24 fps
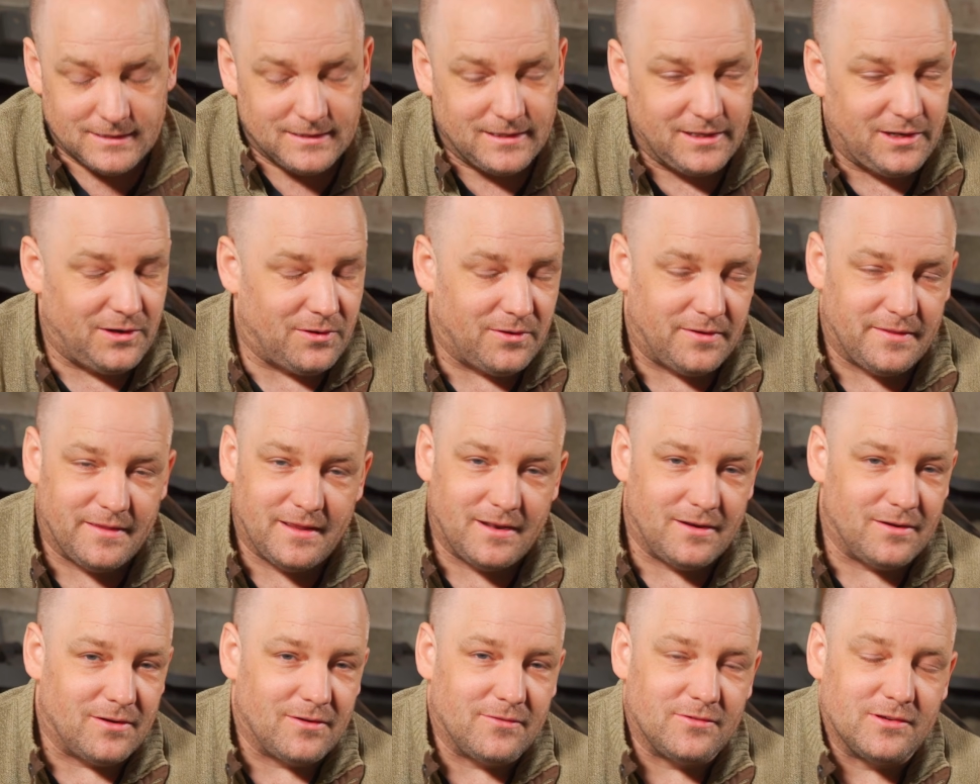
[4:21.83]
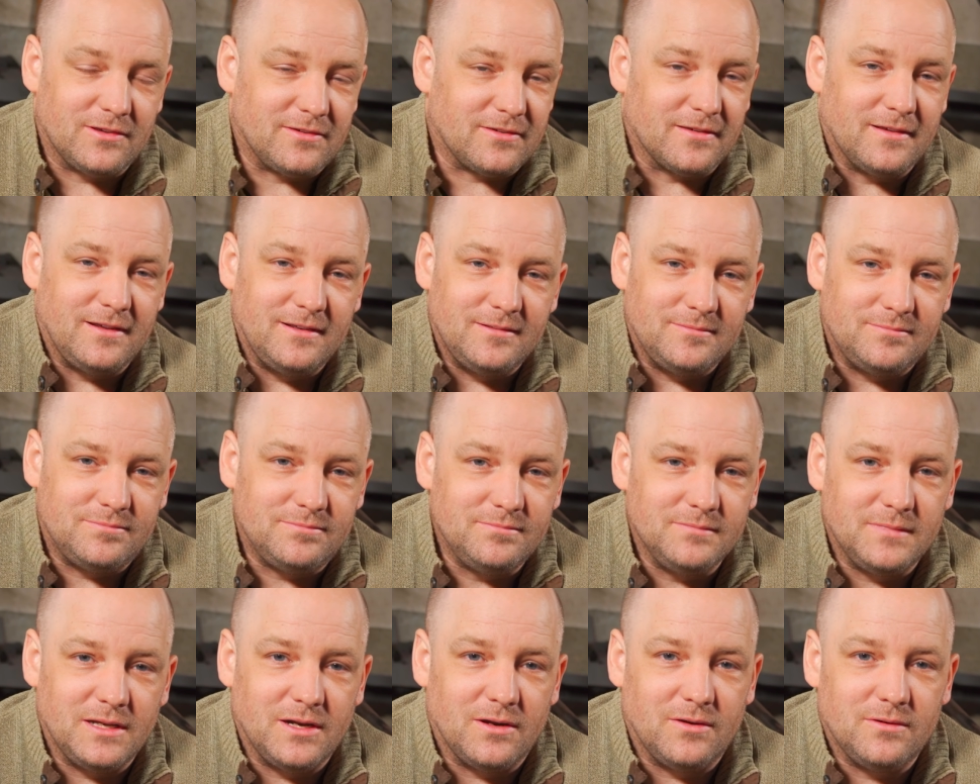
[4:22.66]
you know, and then obviously,
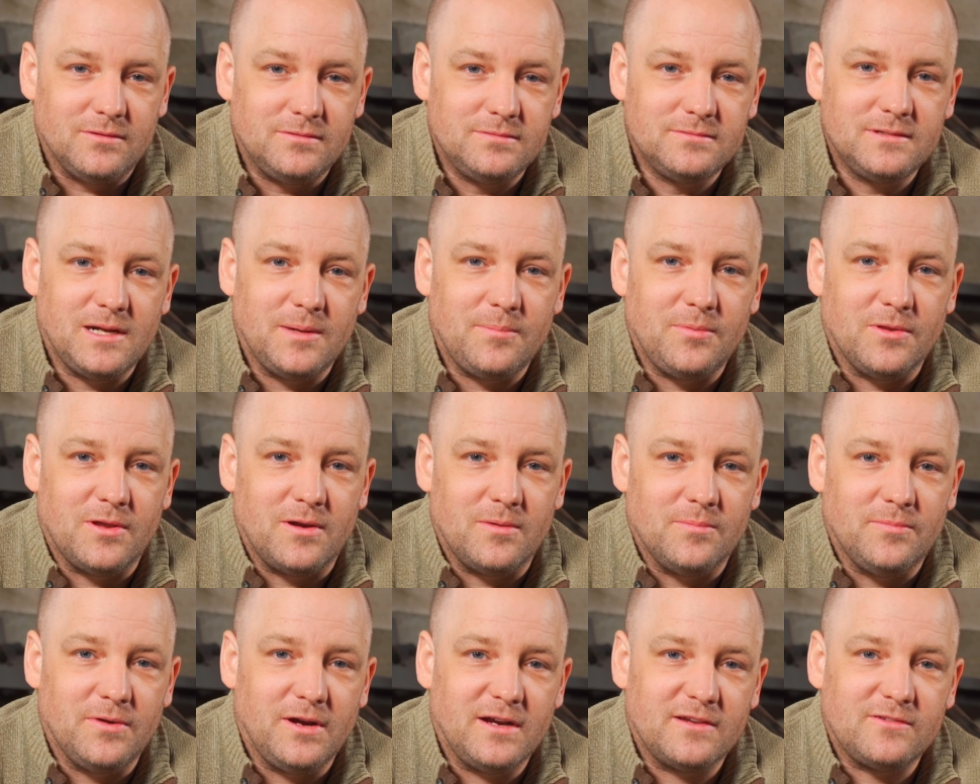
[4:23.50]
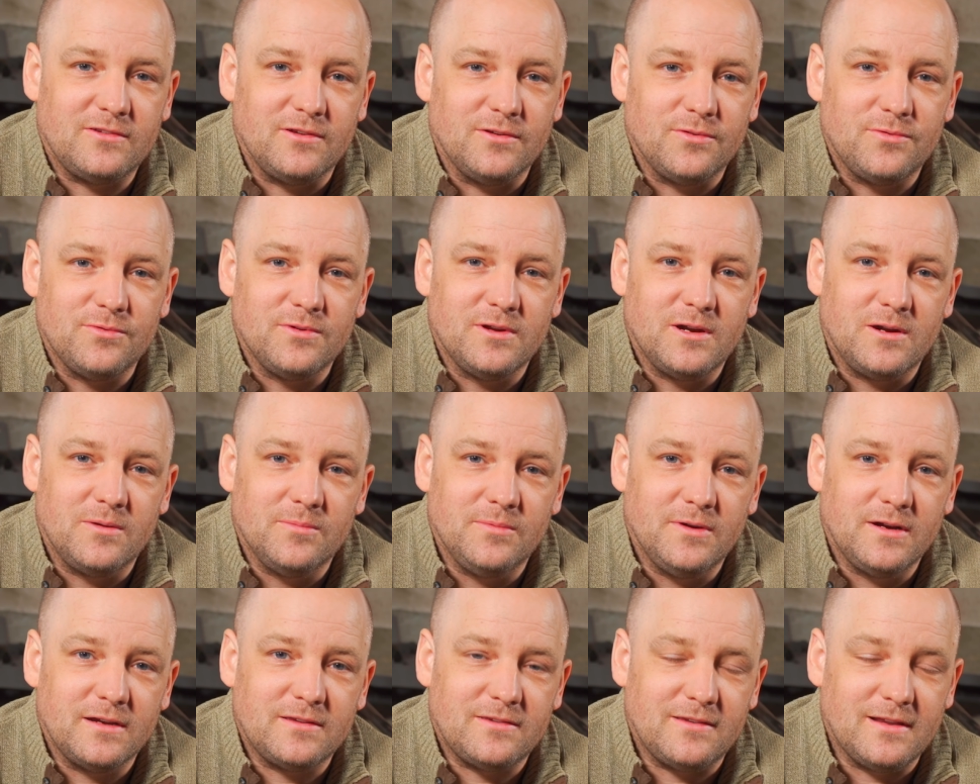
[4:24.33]
you know, a couple $100 or
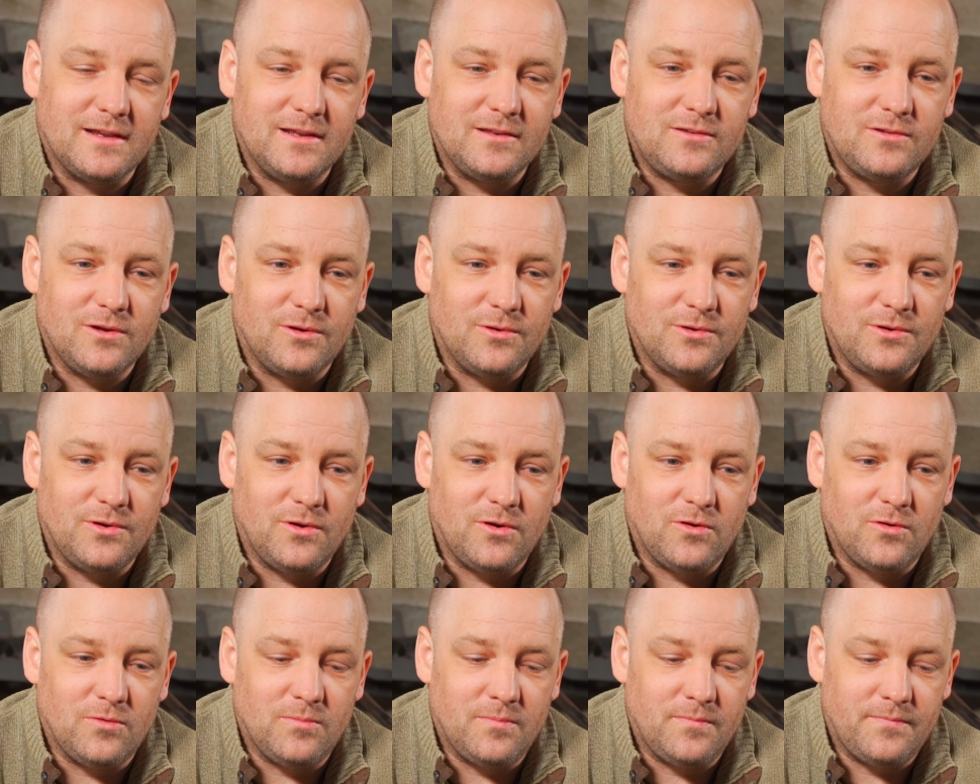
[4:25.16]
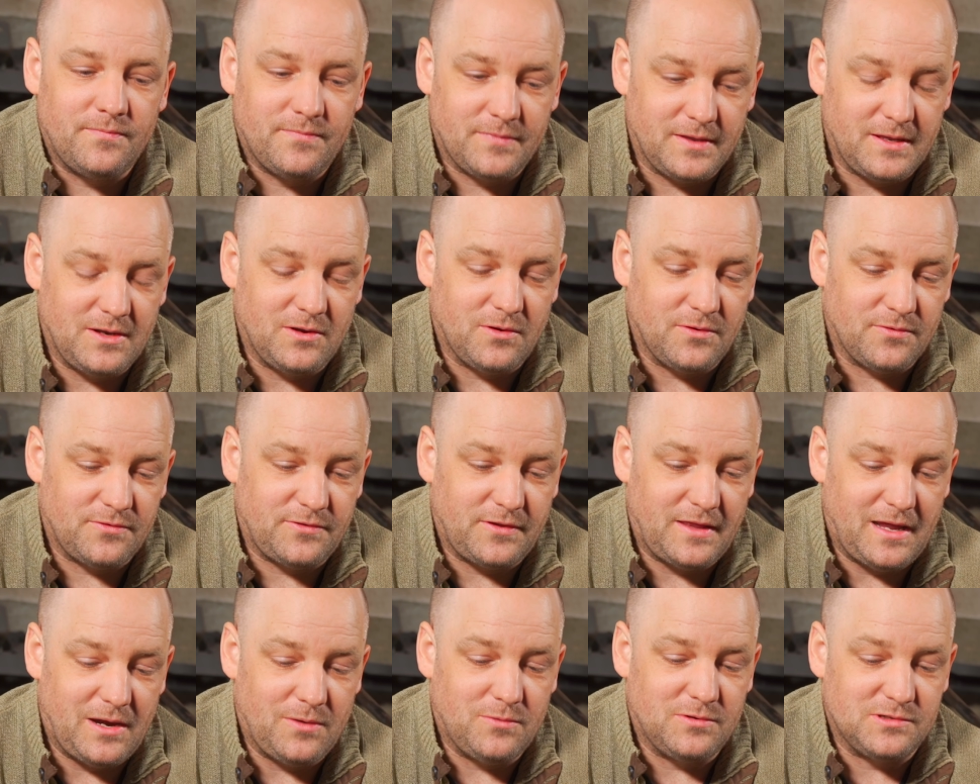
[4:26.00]
$300 to get towed home, you know,
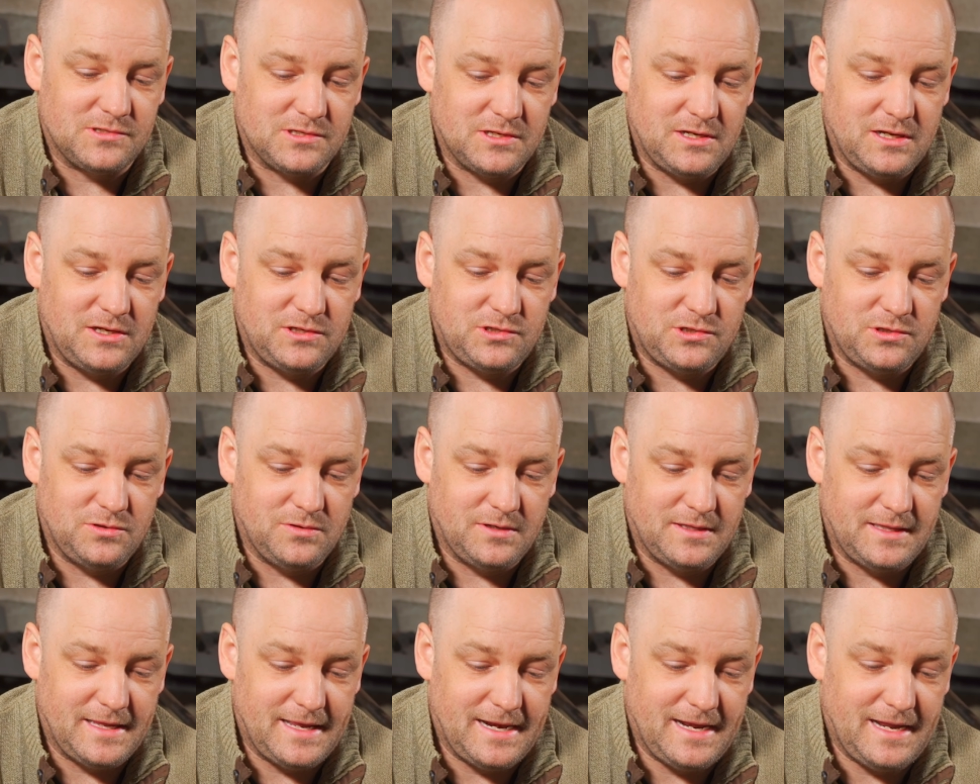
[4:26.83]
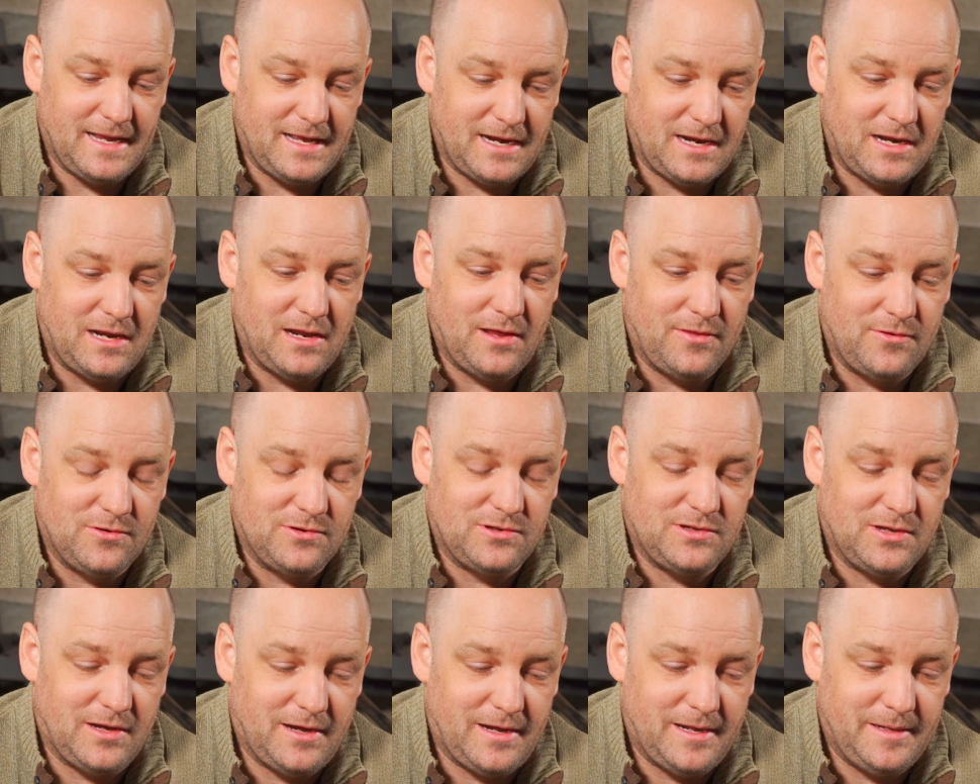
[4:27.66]
so that was an issue. And then I had another
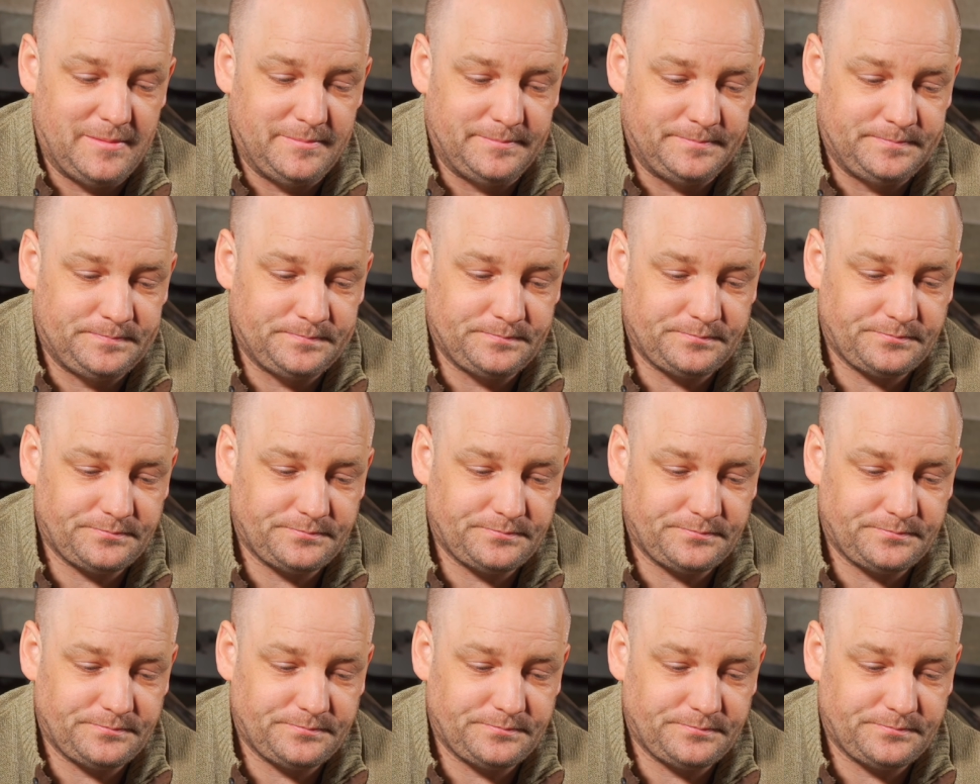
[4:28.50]
time